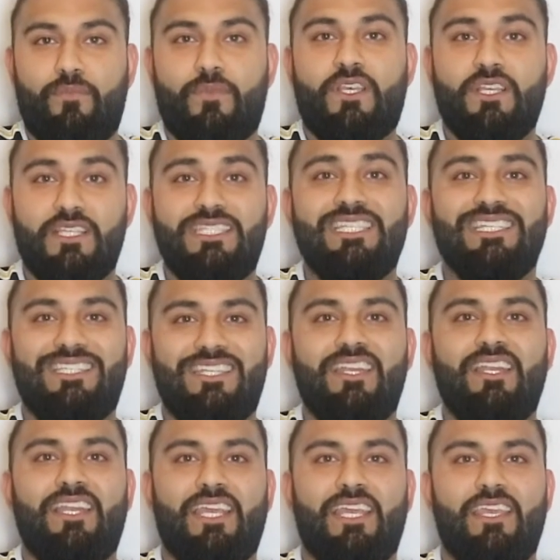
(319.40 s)

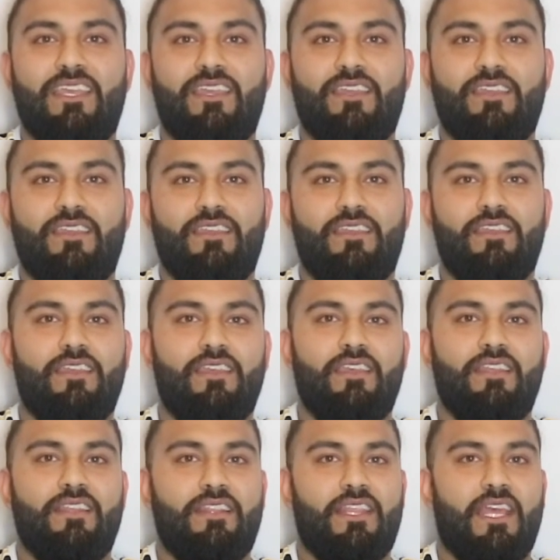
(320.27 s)
consistently,
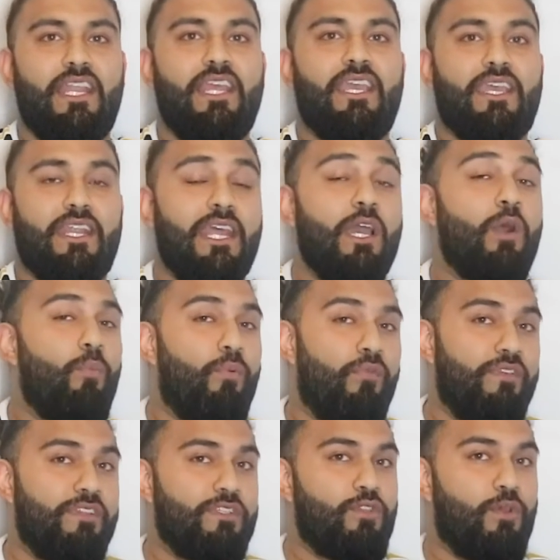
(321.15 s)
then it can help
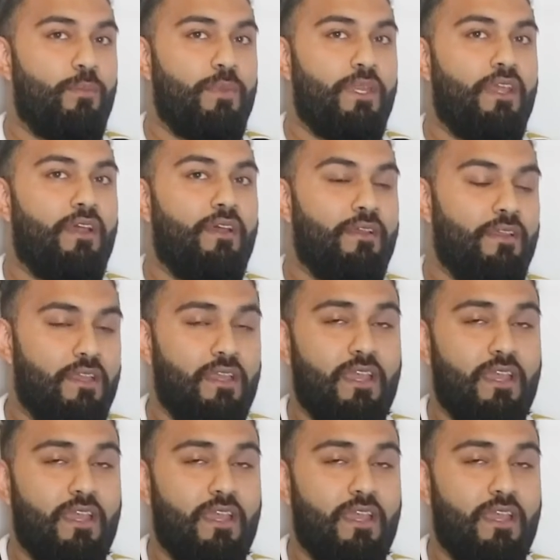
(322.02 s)
with insomnia.